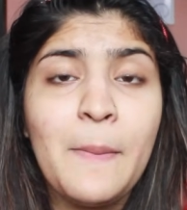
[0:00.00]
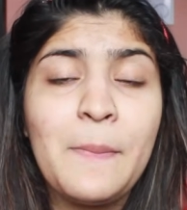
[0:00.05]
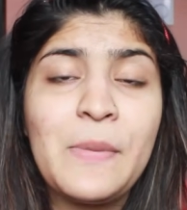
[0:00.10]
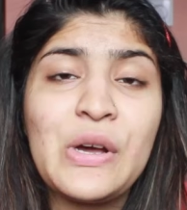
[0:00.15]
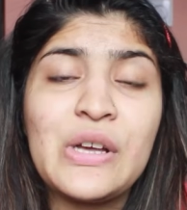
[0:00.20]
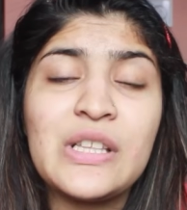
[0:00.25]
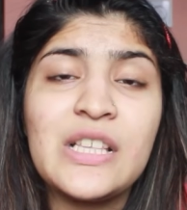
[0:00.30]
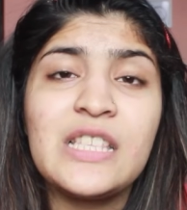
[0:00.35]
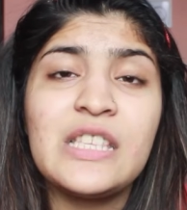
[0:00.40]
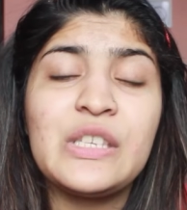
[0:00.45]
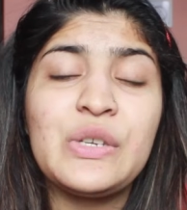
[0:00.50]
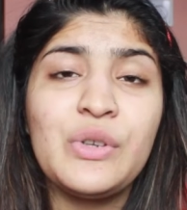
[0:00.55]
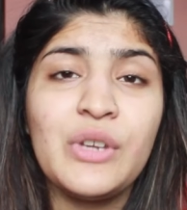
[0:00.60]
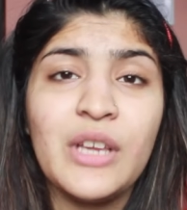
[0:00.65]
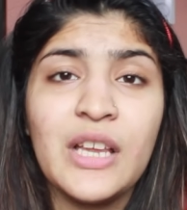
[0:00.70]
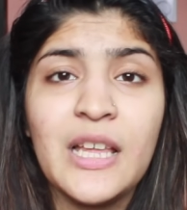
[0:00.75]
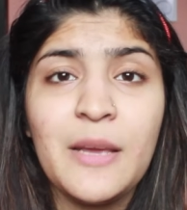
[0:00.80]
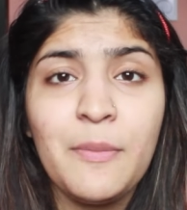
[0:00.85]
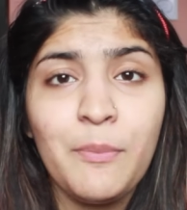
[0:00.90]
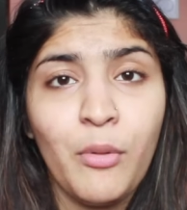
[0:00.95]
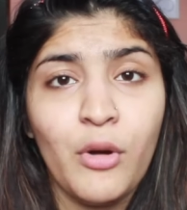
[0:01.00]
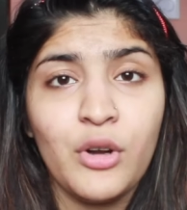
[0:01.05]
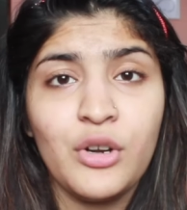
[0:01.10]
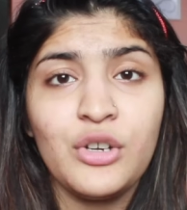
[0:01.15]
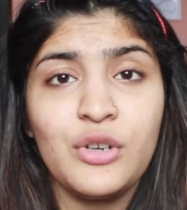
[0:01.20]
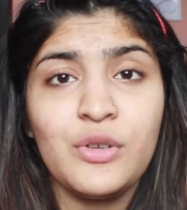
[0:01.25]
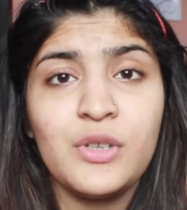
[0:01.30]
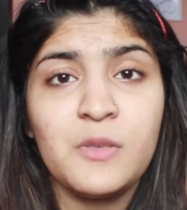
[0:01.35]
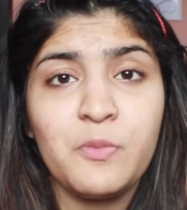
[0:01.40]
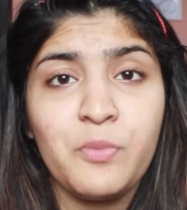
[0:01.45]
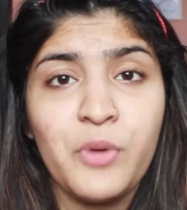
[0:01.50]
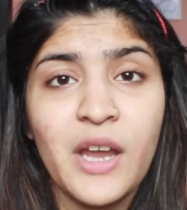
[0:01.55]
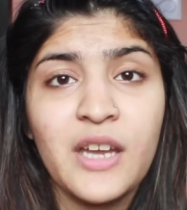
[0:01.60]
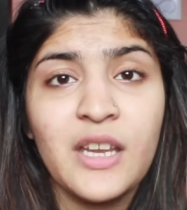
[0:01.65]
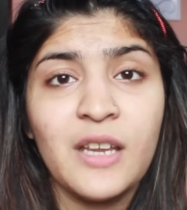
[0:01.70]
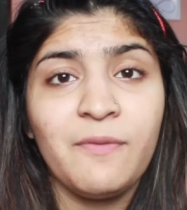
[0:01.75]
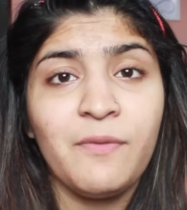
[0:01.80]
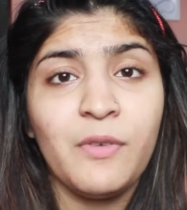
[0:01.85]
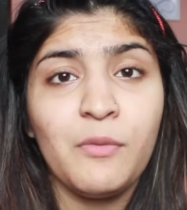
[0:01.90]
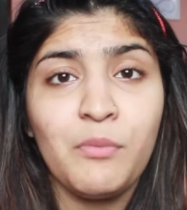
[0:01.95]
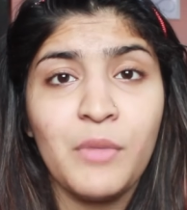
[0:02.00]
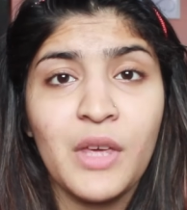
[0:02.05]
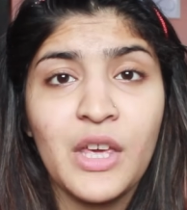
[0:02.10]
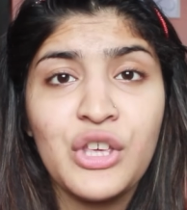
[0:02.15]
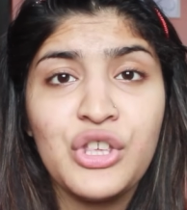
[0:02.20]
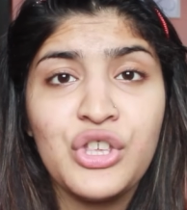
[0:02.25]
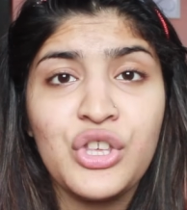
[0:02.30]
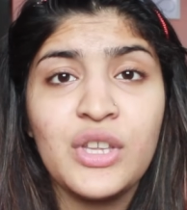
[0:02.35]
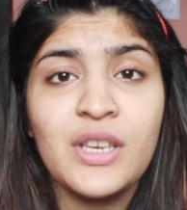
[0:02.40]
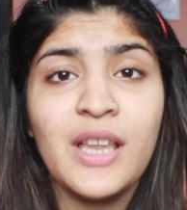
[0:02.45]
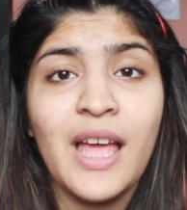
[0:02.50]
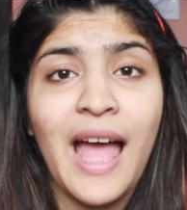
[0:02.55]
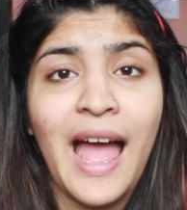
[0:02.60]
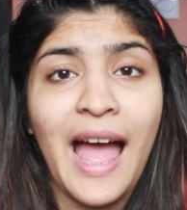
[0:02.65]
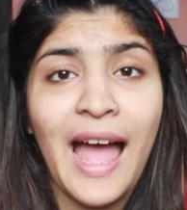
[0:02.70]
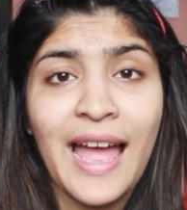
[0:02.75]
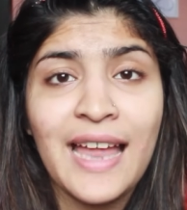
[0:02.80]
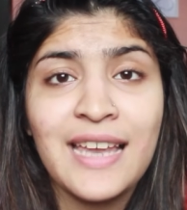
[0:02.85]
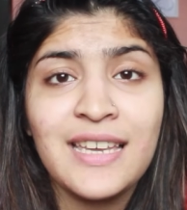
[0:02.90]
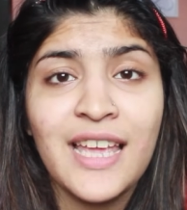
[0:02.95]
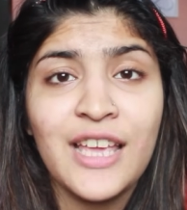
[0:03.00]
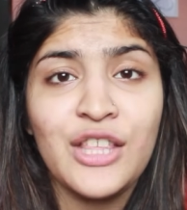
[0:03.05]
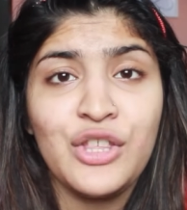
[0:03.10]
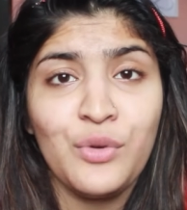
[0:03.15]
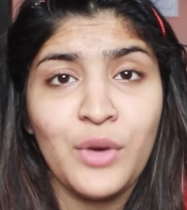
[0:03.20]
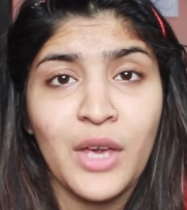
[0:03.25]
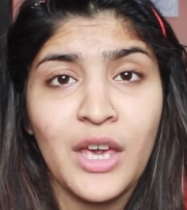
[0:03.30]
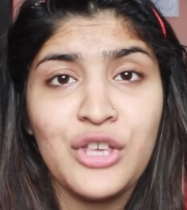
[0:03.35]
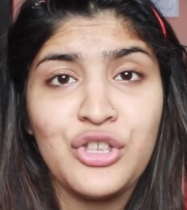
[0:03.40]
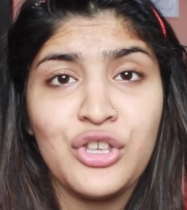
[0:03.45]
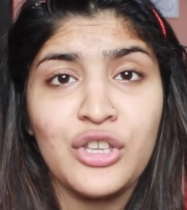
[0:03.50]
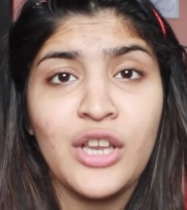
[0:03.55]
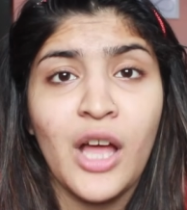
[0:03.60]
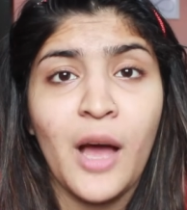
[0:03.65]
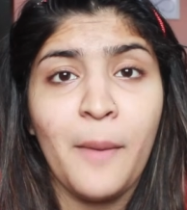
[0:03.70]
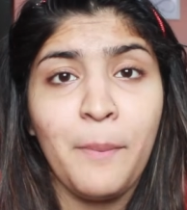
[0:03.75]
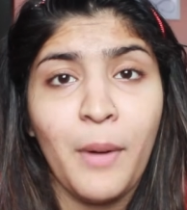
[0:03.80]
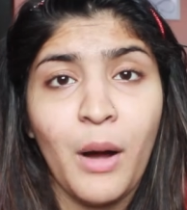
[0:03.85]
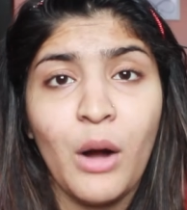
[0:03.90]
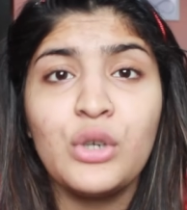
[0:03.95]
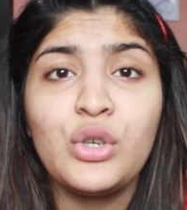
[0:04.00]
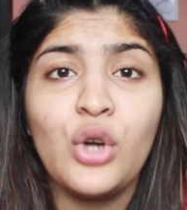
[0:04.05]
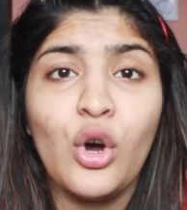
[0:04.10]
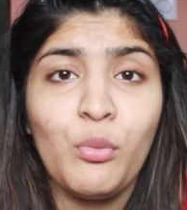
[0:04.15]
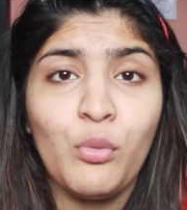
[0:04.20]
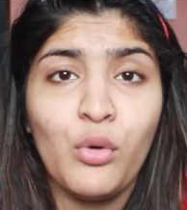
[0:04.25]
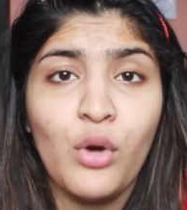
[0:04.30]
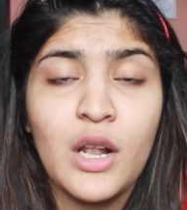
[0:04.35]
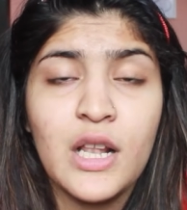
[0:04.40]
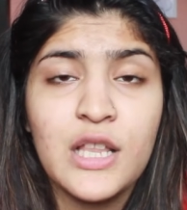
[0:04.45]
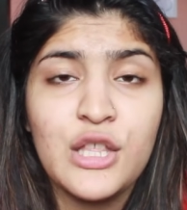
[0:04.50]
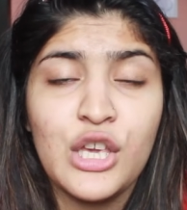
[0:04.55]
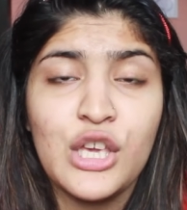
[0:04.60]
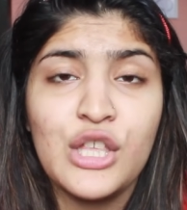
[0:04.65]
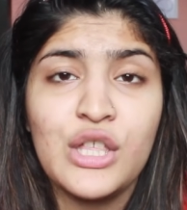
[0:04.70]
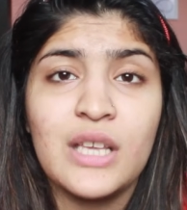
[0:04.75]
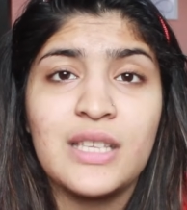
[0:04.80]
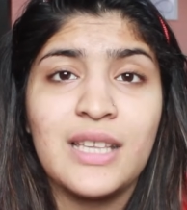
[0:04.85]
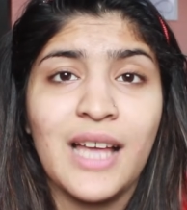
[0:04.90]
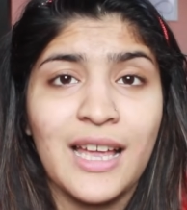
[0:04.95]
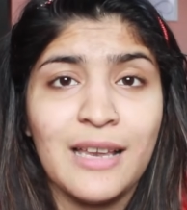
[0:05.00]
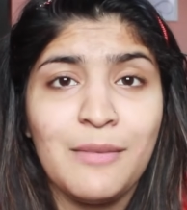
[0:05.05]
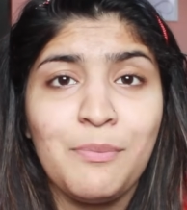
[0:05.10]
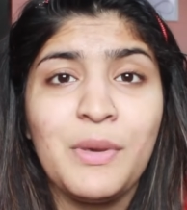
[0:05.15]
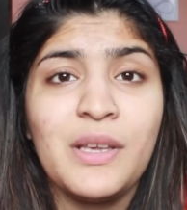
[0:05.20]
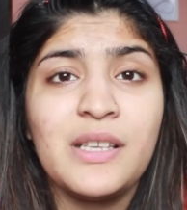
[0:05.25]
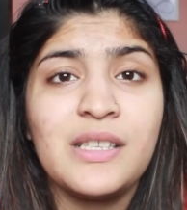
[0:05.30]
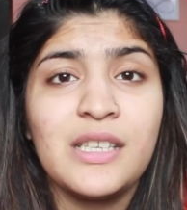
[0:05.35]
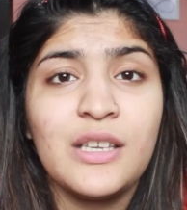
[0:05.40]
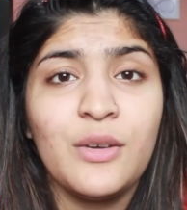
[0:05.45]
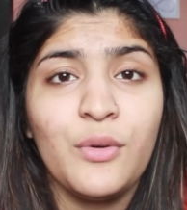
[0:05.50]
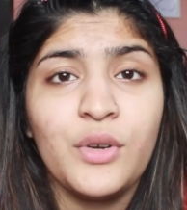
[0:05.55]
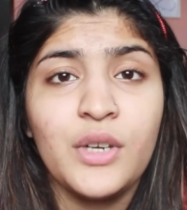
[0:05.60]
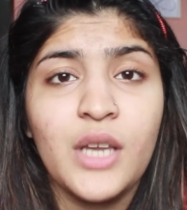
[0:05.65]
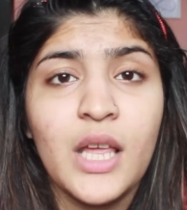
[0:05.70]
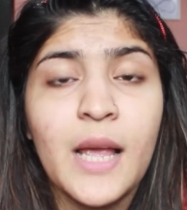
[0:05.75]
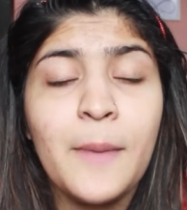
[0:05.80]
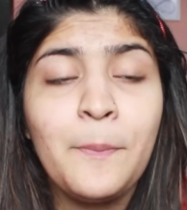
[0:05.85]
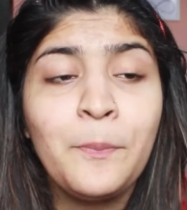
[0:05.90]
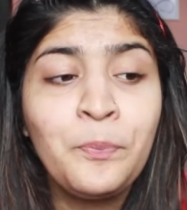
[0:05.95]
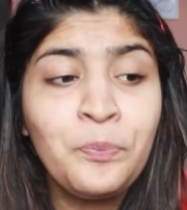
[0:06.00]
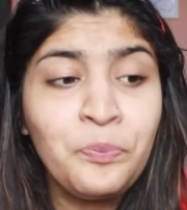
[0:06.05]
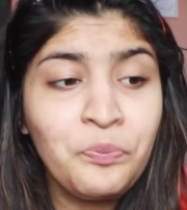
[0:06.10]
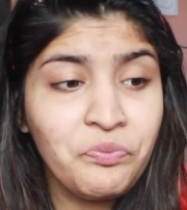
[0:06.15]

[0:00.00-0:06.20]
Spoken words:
because it's really important to spread information and education about hormonal changes and PCOD.